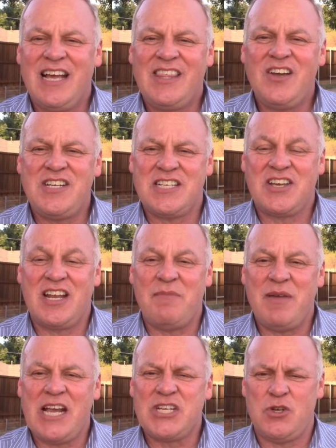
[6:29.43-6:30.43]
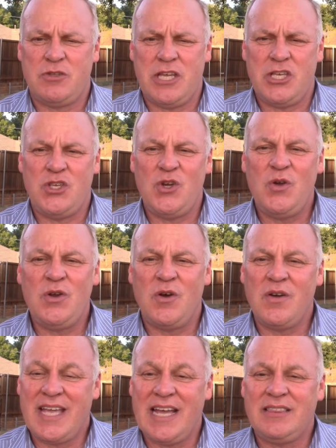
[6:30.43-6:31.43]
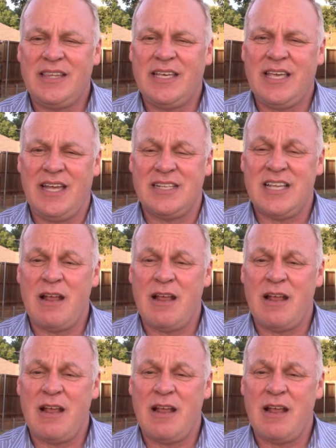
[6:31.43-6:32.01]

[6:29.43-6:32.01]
They're just going to make sure that you don't get the kids.